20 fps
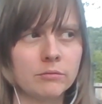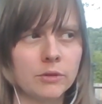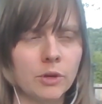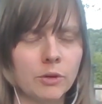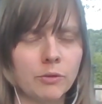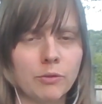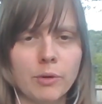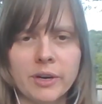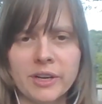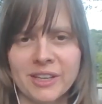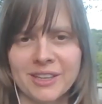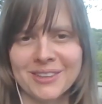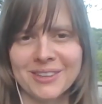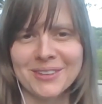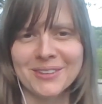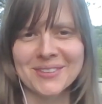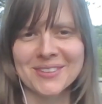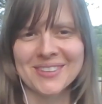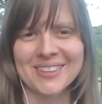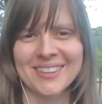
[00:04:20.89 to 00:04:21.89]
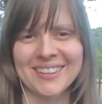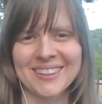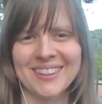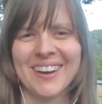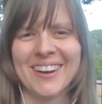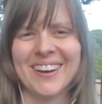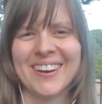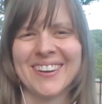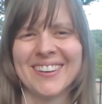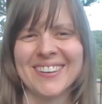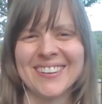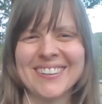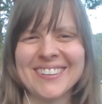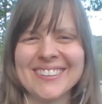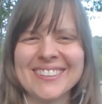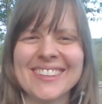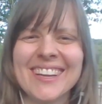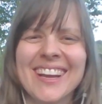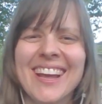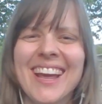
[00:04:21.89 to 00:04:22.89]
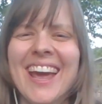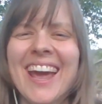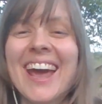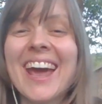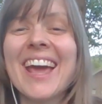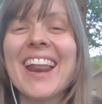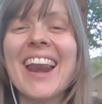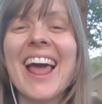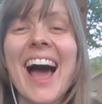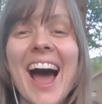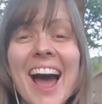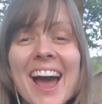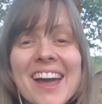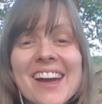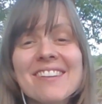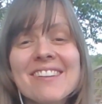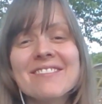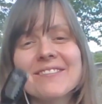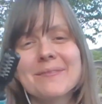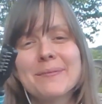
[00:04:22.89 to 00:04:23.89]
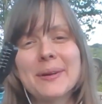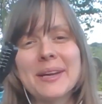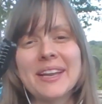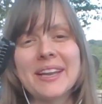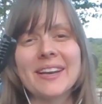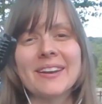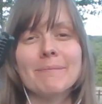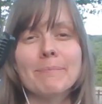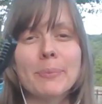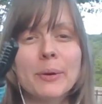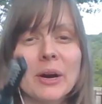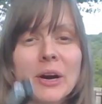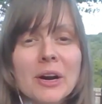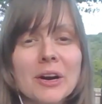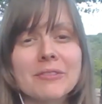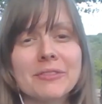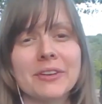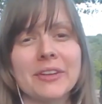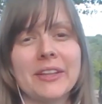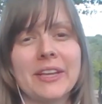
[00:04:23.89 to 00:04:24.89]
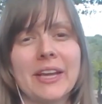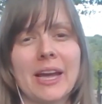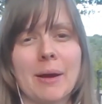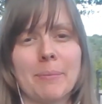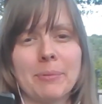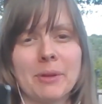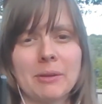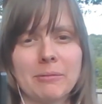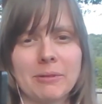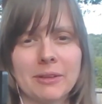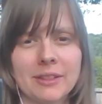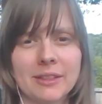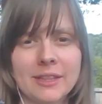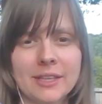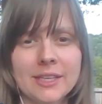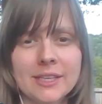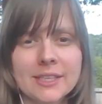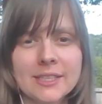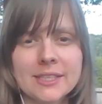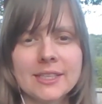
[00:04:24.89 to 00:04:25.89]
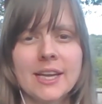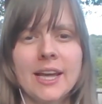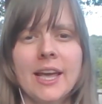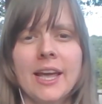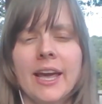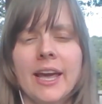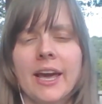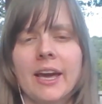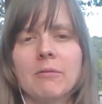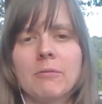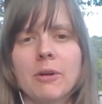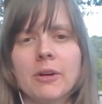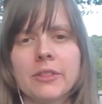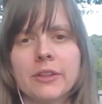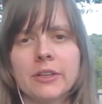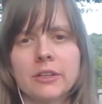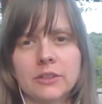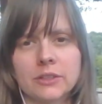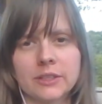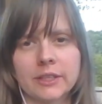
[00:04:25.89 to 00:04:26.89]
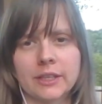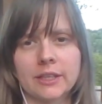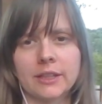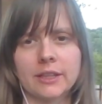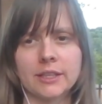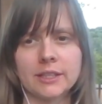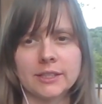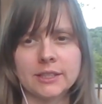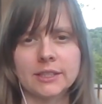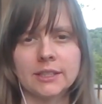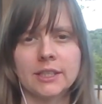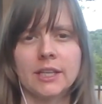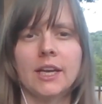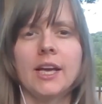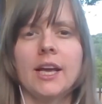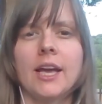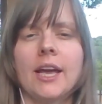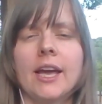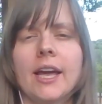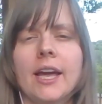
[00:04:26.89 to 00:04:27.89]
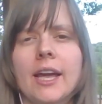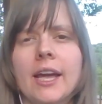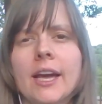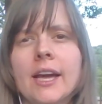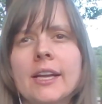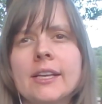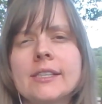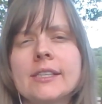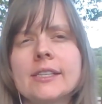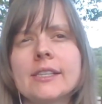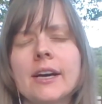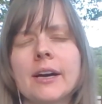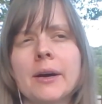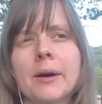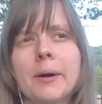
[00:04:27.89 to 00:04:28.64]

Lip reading: avoiding using those, and I have been perfectly happy with this and one that looks like this. And